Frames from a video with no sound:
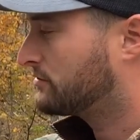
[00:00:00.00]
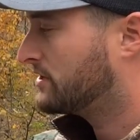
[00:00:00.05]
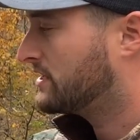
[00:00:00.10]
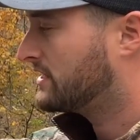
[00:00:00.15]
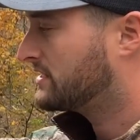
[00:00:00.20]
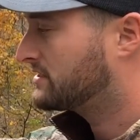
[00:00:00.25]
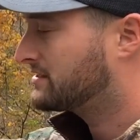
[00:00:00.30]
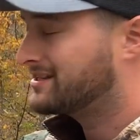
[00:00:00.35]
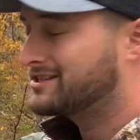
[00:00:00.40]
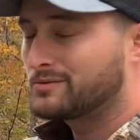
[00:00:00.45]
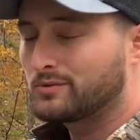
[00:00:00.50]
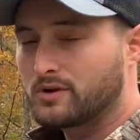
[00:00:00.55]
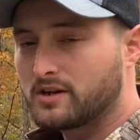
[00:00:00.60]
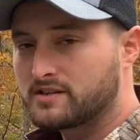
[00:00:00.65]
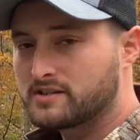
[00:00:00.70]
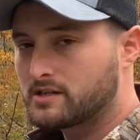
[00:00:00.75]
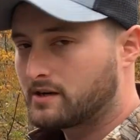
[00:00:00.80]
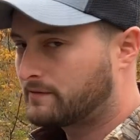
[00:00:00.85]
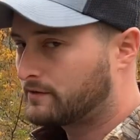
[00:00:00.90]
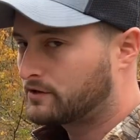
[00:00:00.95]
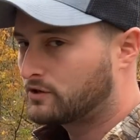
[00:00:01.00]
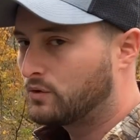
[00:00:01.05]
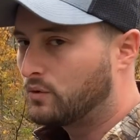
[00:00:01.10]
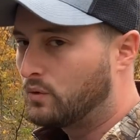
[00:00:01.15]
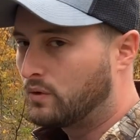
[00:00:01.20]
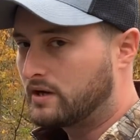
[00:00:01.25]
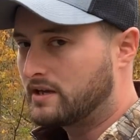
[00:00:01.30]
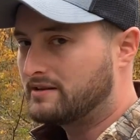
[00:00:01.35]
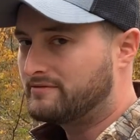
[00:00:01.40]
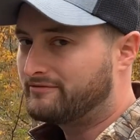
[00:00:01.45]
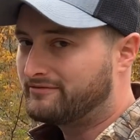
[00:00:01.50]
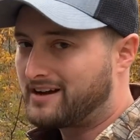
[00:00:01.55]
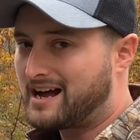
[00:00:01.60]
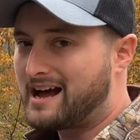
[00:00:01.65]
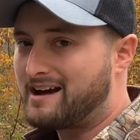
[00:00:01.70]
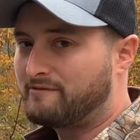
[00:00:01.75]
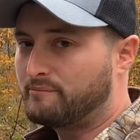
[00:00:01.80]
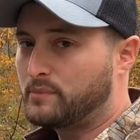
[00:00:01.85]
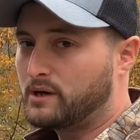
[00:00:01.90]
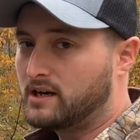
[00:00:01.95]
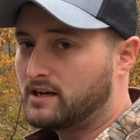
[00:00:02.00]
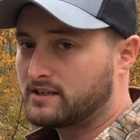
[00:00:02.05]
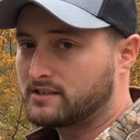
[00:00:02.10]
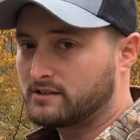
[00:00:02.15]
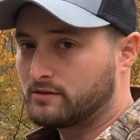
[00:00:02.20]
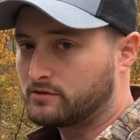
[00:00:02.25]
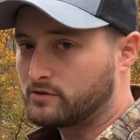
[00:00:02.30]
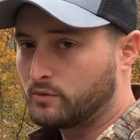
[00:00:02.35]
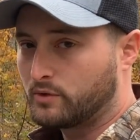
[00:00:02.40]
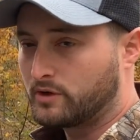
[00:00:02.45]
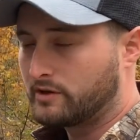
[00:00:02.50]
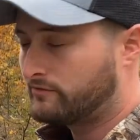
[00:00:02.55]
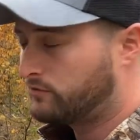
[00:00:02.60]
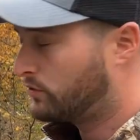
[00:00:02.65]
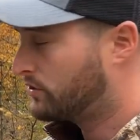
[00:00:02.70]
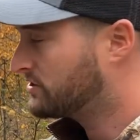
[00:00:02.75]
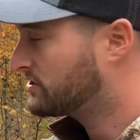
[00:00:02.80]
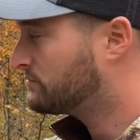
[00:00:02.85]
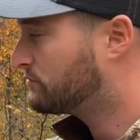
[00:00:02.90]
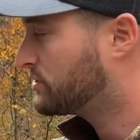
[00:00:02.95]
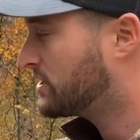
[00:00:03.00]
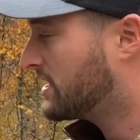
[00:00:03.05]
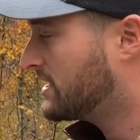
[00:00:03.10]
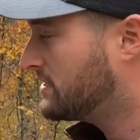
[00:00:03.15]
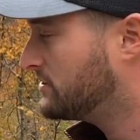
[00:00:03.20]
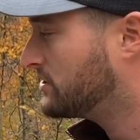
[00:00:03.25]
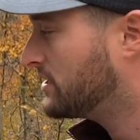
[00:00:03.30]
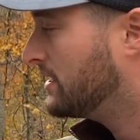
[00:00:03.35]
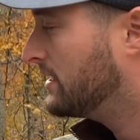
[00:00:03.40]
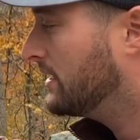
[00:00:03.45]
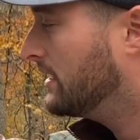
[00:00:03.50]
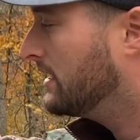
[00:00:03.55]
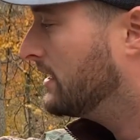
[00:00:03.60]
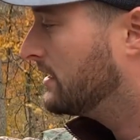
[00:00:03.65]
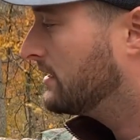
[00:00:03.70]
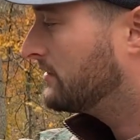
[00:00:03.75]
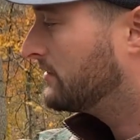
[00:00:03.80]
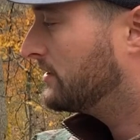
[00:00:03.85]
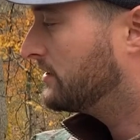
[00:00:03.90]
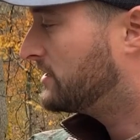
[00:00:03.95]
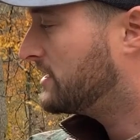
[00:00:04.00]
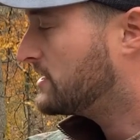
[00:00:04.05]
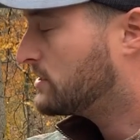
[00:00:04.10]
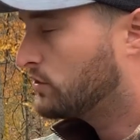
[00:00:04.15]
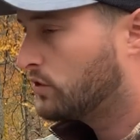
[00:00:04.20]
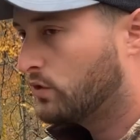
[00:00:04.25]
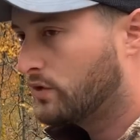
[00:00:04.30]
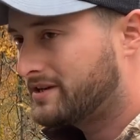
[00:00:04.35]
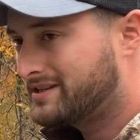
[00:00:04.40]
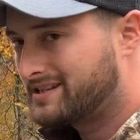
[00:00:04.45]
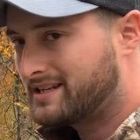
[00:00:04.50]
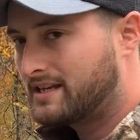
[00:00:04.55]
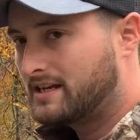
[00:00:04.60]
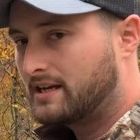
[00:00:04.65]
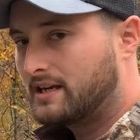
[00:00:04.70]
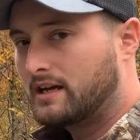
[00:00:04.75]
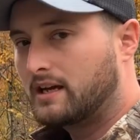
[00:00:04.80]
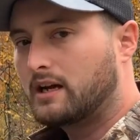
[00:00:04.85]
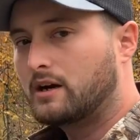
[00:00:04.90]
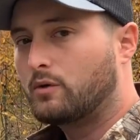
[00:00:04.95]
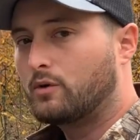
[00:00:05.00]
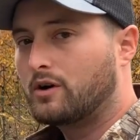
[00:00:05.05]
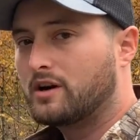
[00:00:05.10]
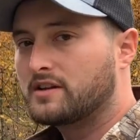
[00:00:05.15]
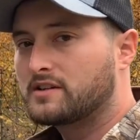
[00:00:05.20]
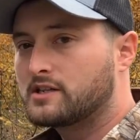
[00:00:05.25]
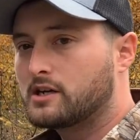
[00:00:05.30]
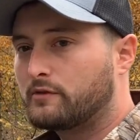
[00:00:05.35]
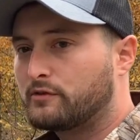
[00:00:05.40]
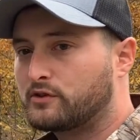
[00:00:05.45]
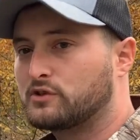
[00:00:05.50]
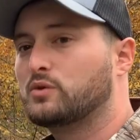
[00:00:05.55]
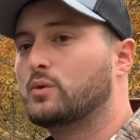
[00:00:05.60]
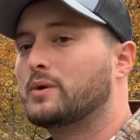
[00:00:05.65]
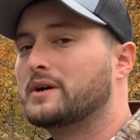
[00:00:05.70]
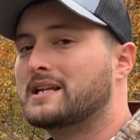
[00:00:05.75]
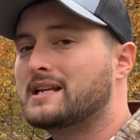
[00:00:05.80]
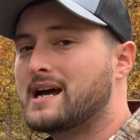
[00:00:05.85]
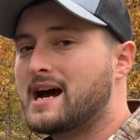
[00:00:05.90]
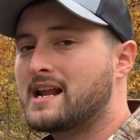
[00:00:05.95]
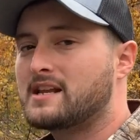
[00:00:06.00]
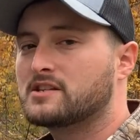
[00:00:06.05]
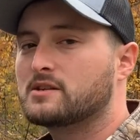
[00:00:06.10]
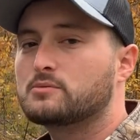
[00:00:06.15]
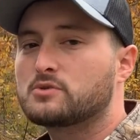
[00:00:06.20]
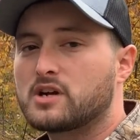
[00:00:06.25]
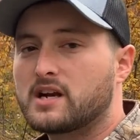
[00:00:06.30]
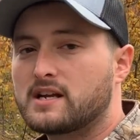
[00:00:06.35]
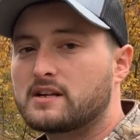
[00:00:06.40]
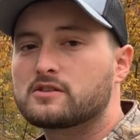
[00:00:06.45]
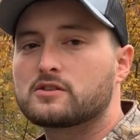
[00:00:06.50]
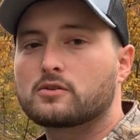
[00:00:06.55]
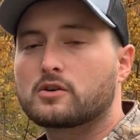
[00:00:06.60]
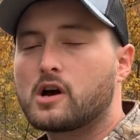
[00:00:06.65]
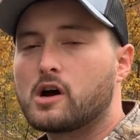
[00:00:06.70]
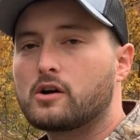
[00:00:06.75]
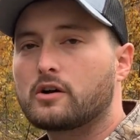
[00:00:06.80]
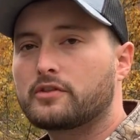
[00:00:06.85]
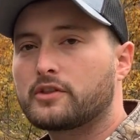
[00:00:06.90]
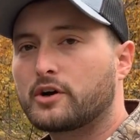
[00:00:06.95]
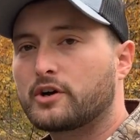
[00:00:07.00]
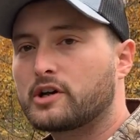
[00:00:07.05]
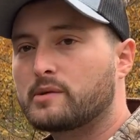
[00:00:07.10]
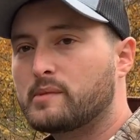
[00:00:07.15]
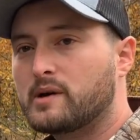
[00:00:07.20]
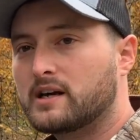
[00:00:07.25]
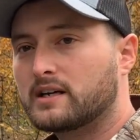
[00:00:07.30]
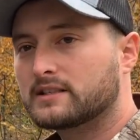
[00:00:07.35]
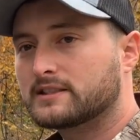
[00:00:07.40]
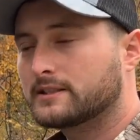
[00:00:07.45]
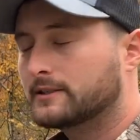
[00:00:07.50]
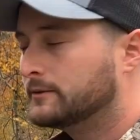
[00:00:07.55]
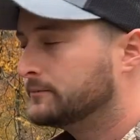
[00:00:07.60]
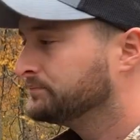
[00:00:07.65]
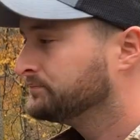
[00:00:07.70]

rigs. These were on sale for $25, so 24 and some change. The decoys were on sale for 29 and some change, so call it $30.